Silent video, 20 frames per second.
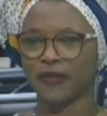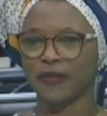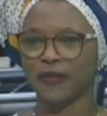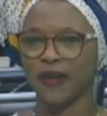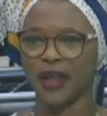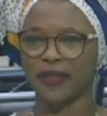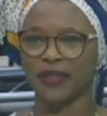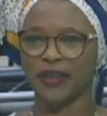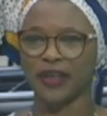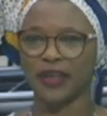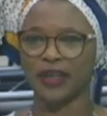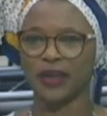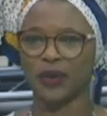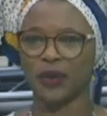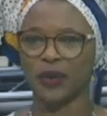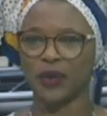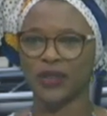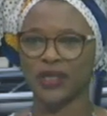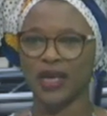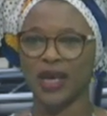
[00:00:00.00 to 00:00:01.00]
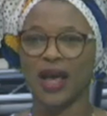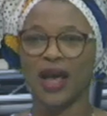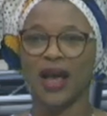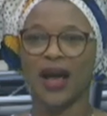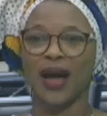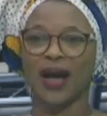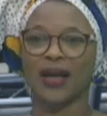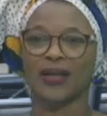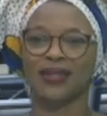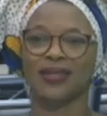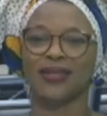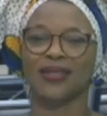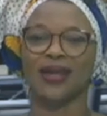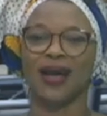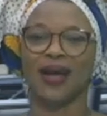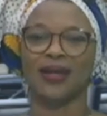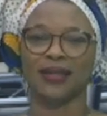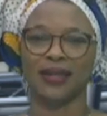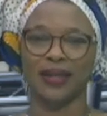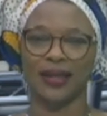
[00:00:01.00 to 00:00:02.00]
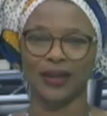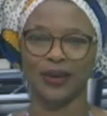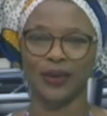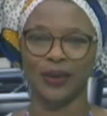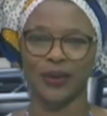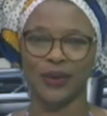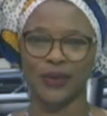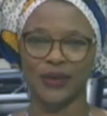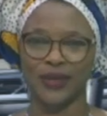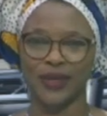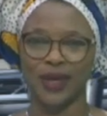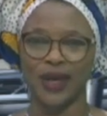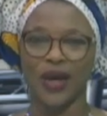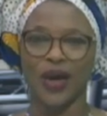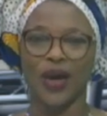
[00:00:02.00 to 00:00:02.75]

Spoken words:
father-in-laws and son-in-laws.